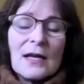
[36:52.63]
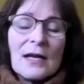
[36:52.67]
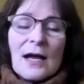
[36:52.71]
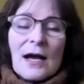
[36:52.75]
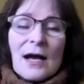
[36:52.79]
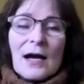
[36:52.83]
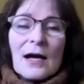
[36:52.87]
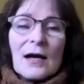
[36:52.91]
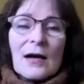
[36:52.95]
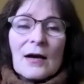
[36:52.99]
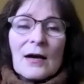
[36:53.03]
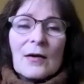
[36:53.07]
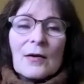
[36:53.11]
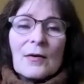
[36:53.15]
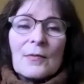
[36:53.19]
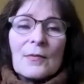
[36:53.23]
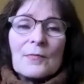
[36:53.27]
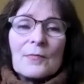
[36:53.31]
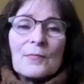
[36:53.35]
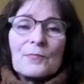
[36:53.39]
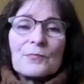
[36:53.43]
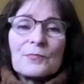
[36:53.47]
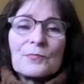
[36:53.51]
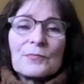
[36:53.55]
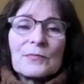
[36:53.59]

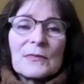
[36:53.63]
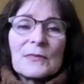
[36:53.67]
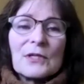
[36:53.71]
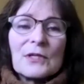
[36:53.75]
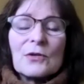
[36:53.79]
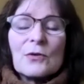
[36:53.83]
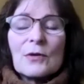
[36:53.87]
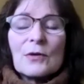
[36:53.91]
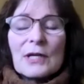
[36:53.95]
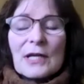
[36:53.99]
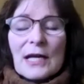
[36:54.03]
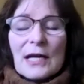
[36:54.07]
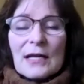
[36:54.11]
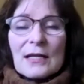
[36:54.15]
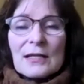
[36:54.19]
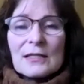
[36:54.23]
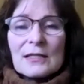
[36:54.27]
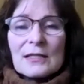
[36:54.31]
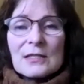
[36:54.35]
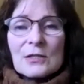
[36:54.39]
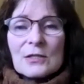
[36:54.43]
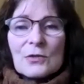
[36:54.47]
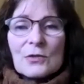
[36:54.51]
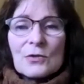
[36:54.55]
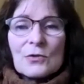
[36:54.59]
Get
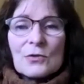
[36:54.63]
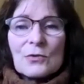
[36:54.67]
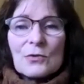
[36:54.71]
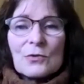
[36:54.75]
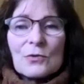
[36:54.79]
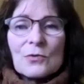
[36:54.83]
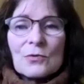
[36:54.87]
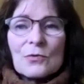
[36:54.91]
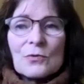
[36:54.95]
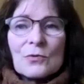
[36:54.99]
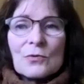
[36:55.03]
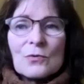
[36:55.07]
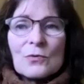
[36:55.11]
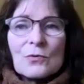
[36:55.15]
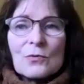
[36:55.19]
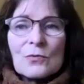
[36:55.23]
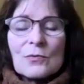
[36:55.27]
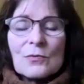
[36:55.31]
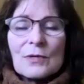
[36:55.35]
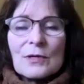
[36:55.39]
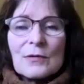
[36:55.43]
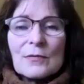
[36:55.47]
to,